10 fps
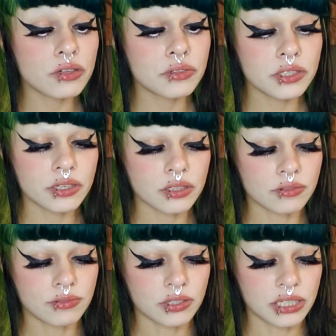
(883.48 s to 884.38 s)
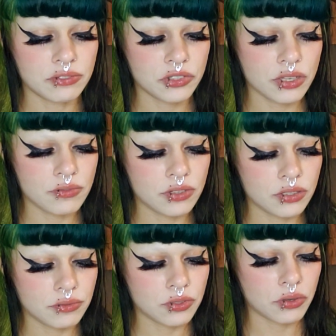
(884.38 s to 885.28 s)
trying to really get the flavors of
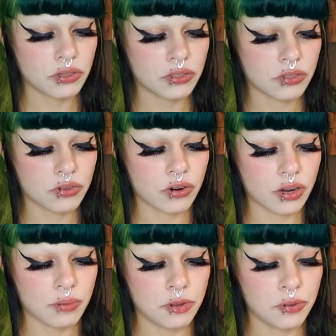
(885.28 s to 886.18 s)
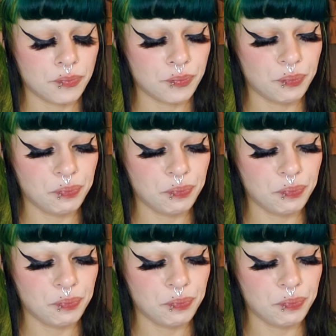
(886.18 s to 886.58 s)
it so I could describe it.